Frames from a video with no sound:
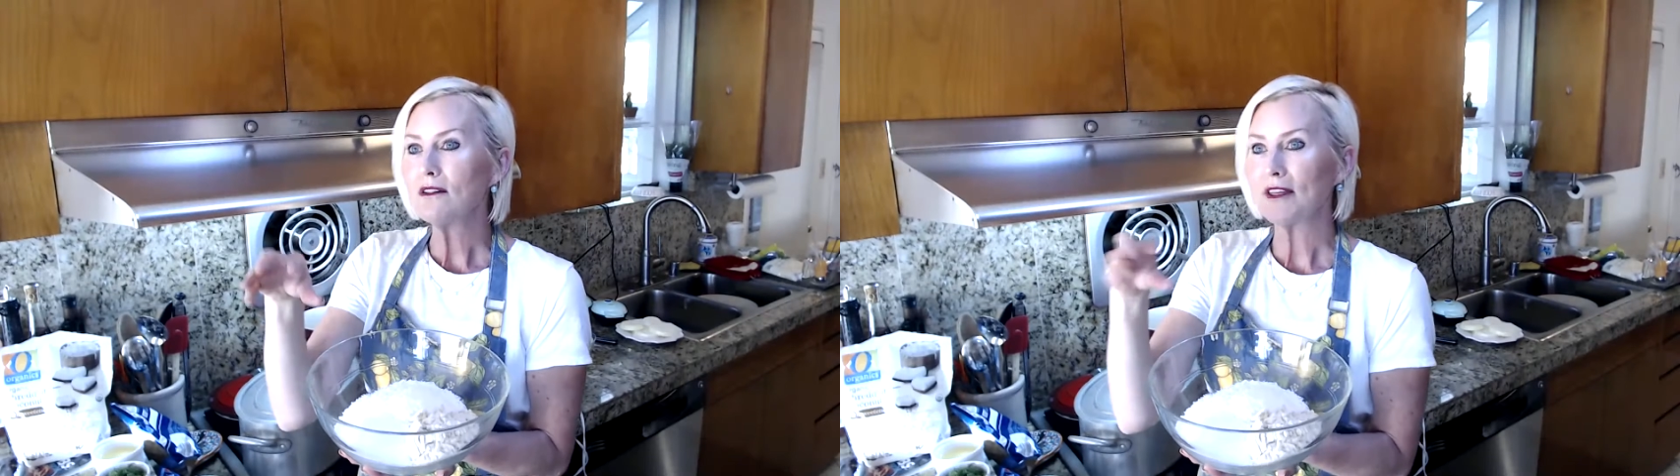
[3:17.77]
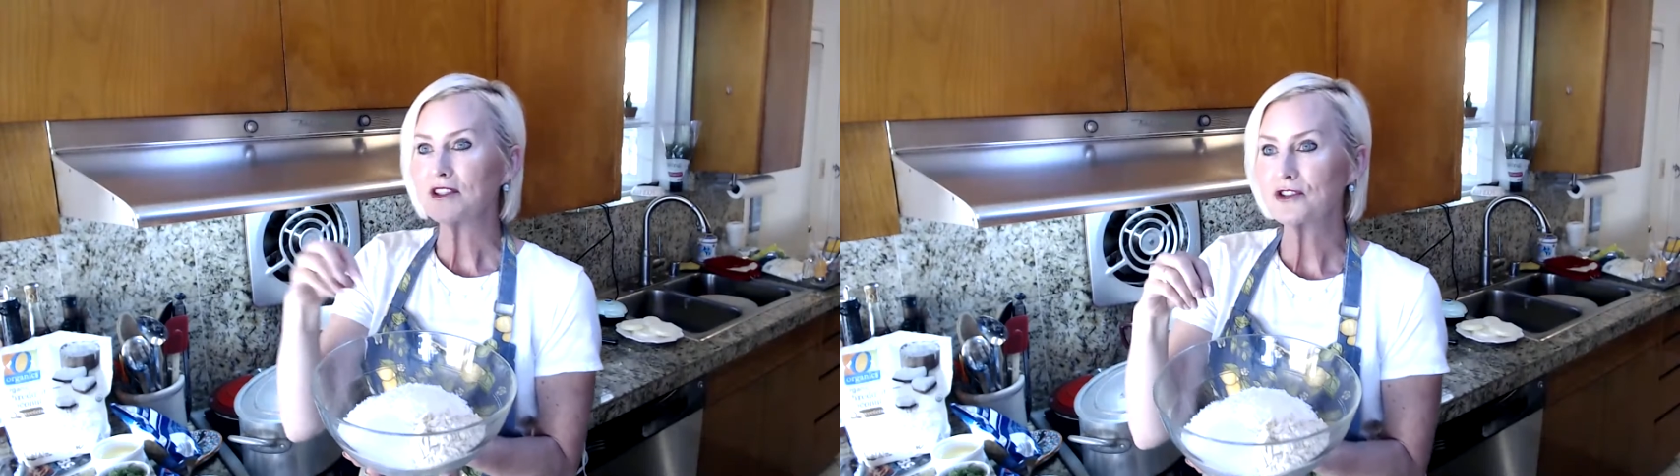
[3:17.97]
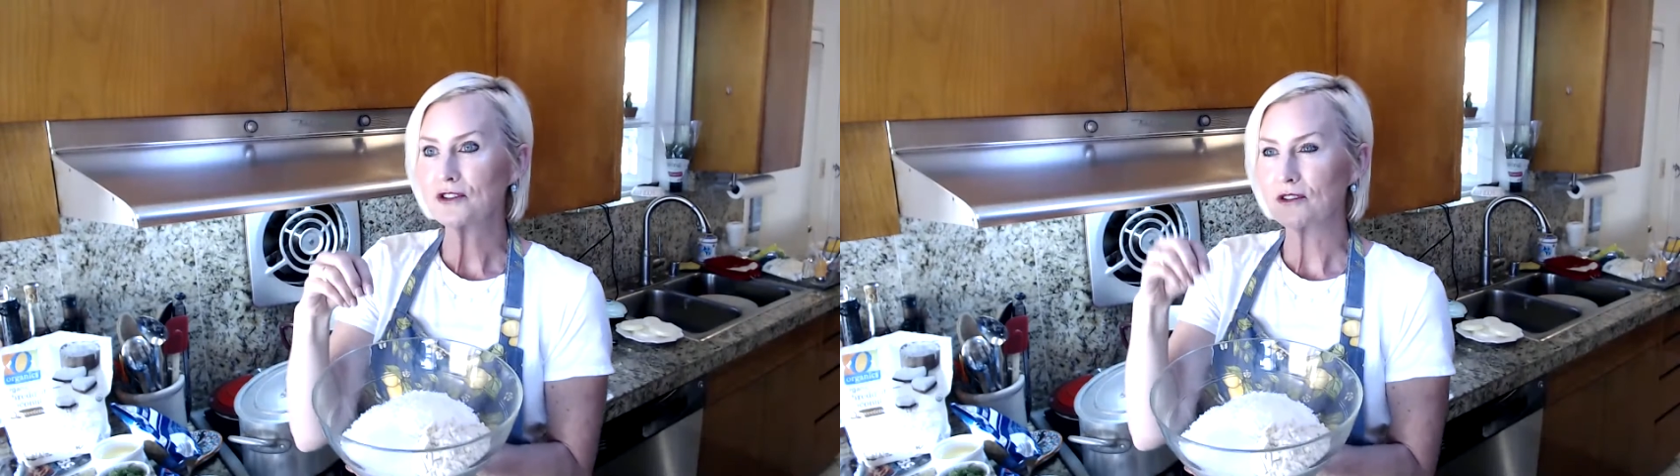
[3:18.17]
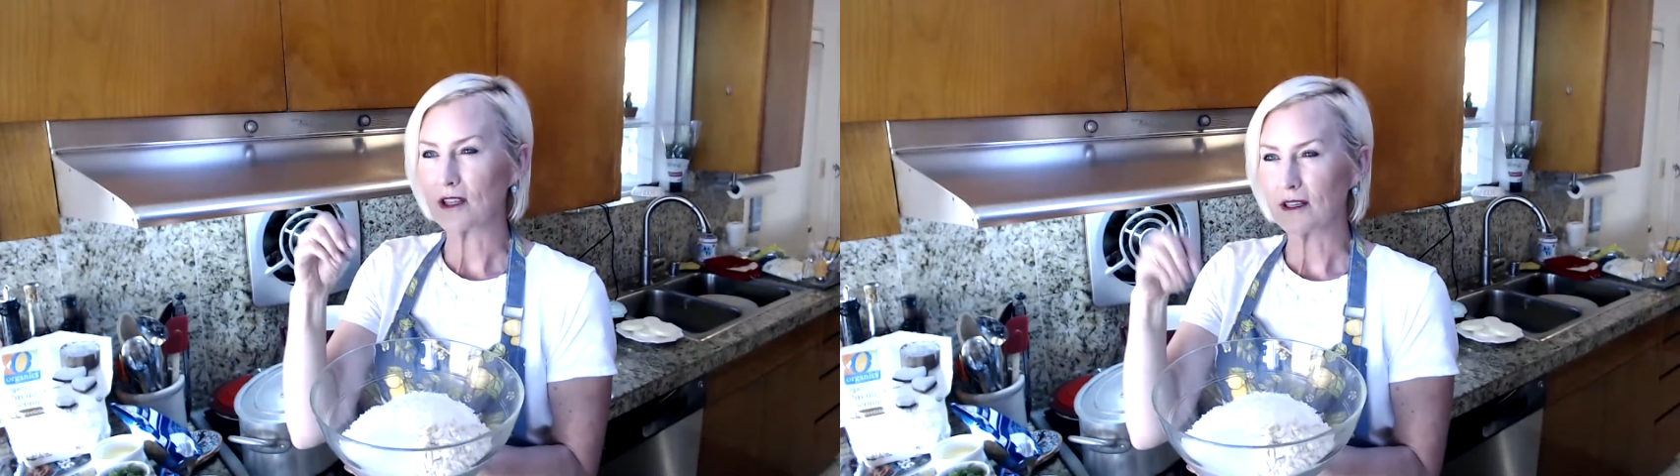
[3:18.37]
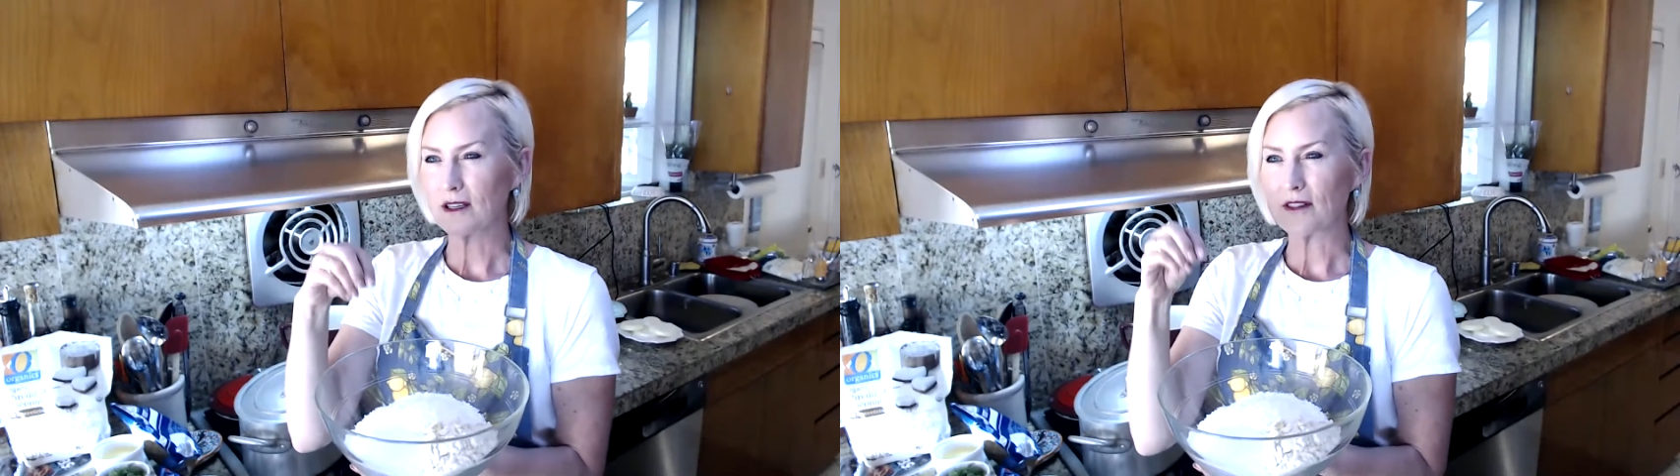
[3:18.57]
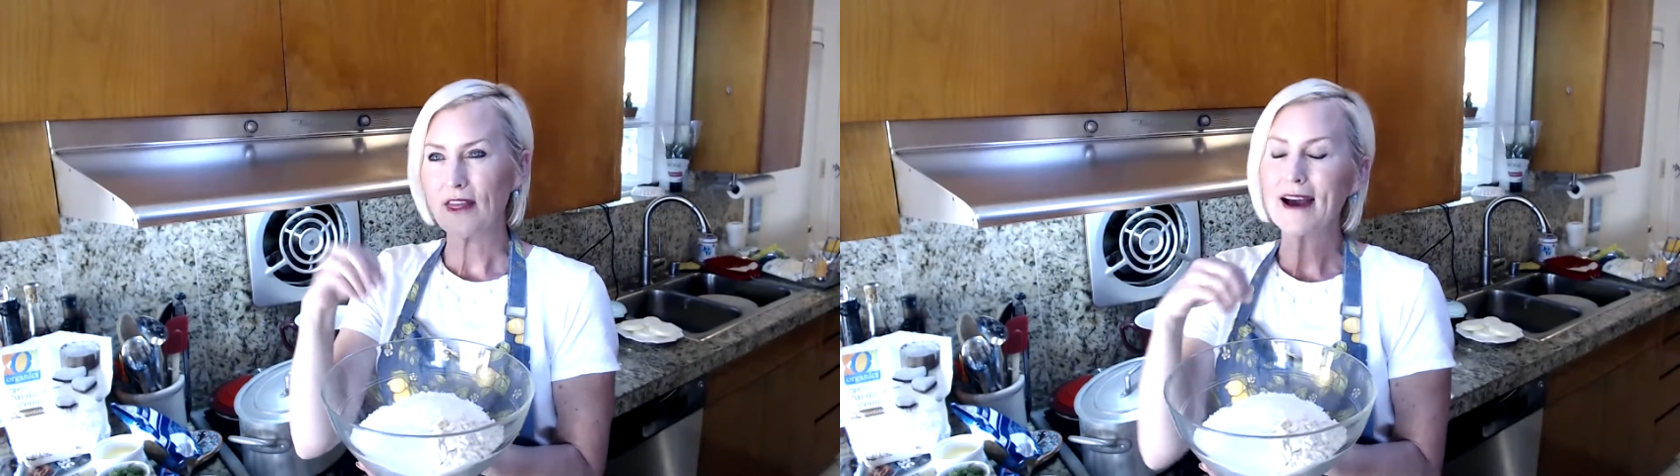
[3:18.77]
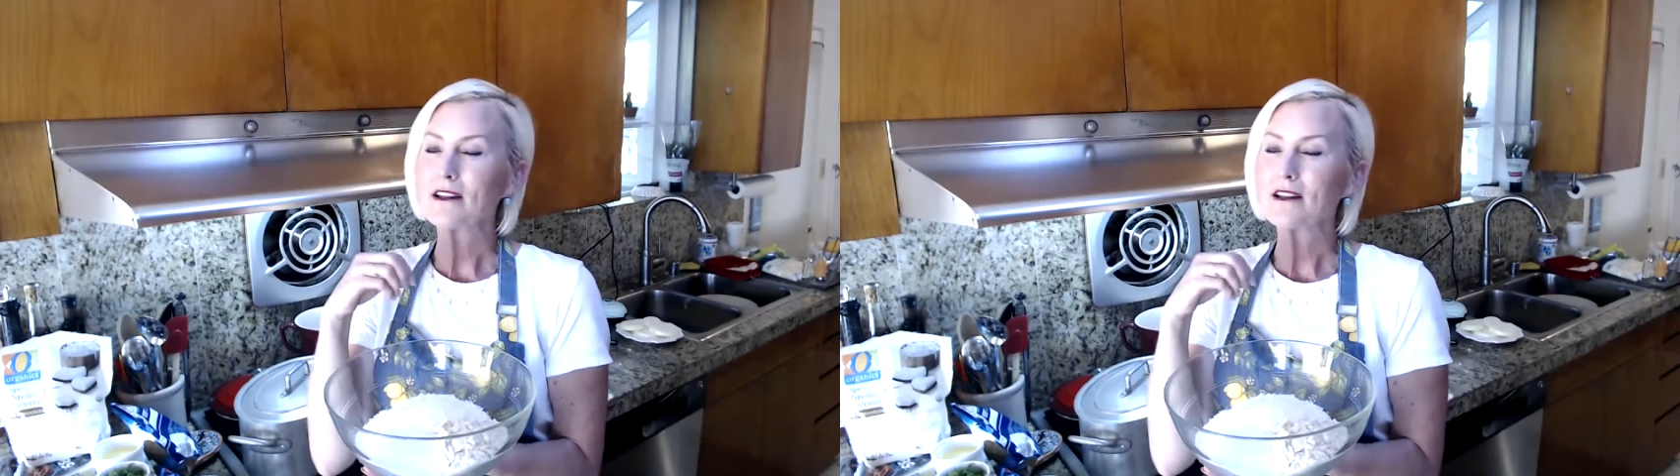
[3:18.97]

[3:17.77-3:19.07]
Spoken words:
that